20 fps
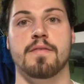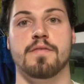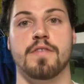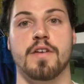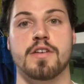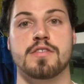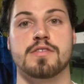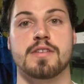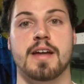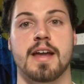
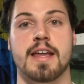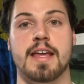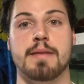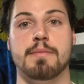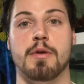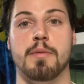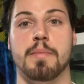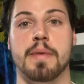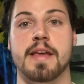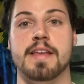First, it kind of
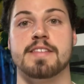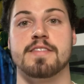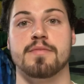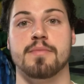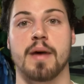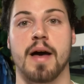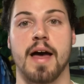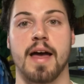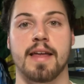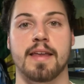give me peace of
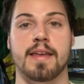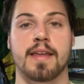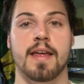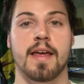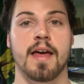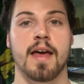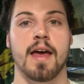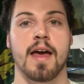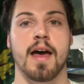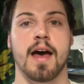mind.
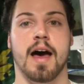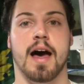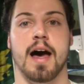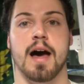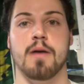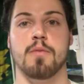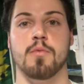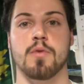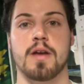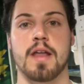
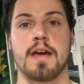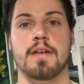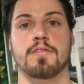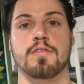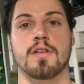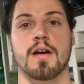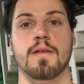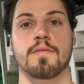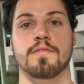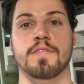
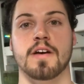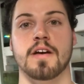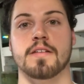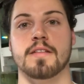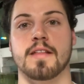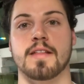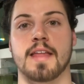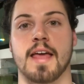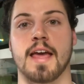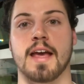Whenever I'm
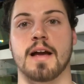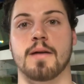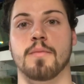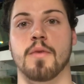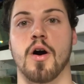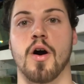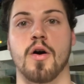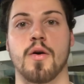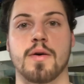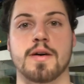filling the tank,
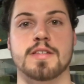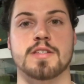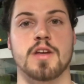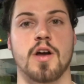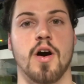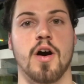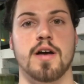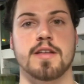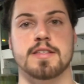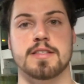I'm always
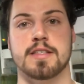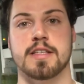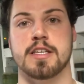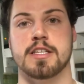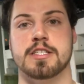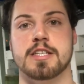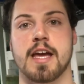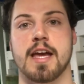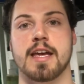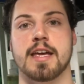
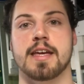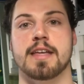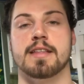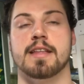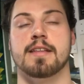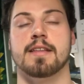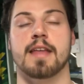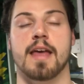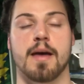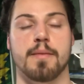constantly checking
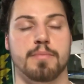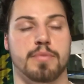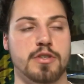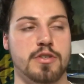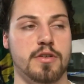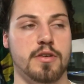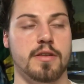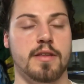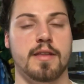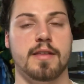the
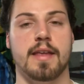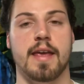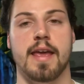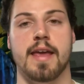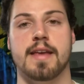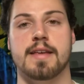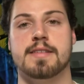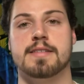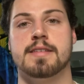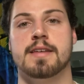temperature of the
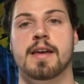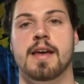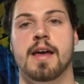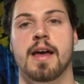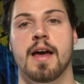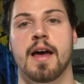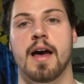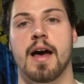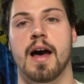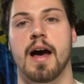tanks.
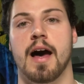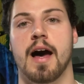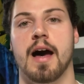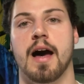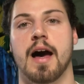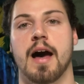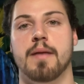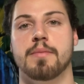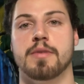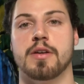
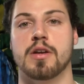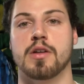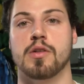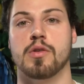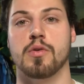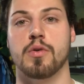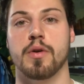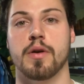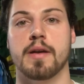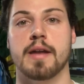I'm
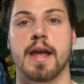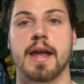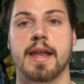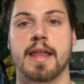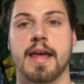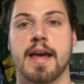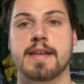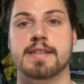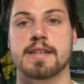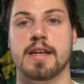
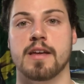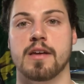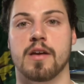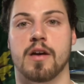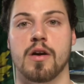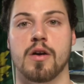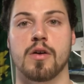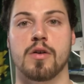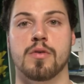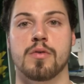dechlorinating as I
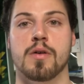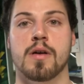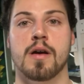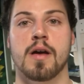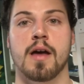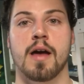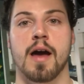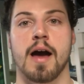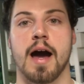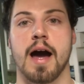go.
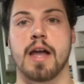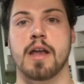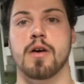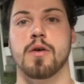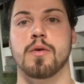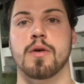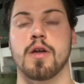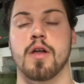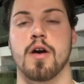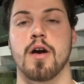I
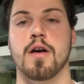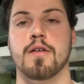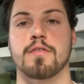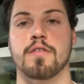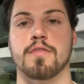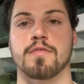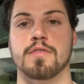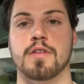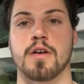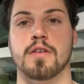don't want to
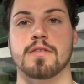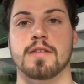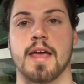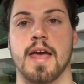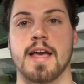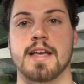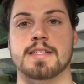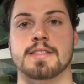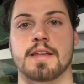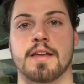overflow
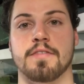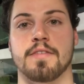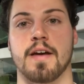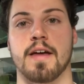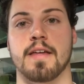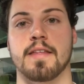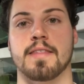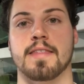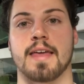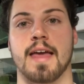tanks. If
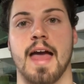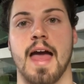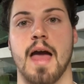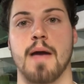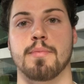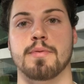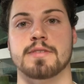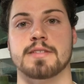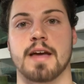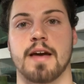anything
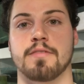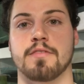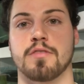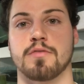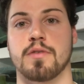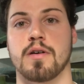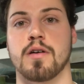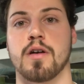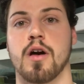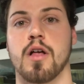happens, I have
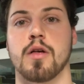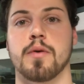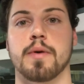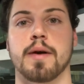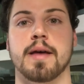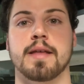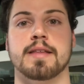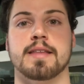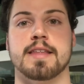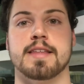to run all the
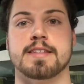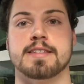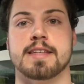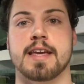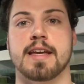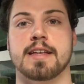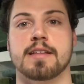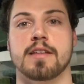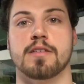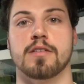way to the
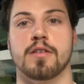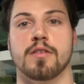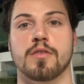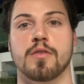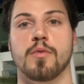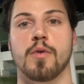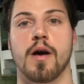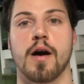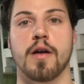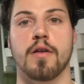sink to turn
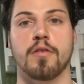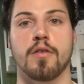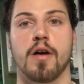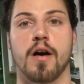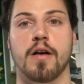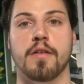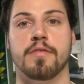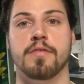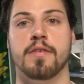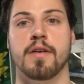the water
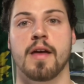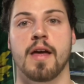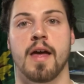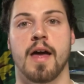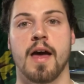off.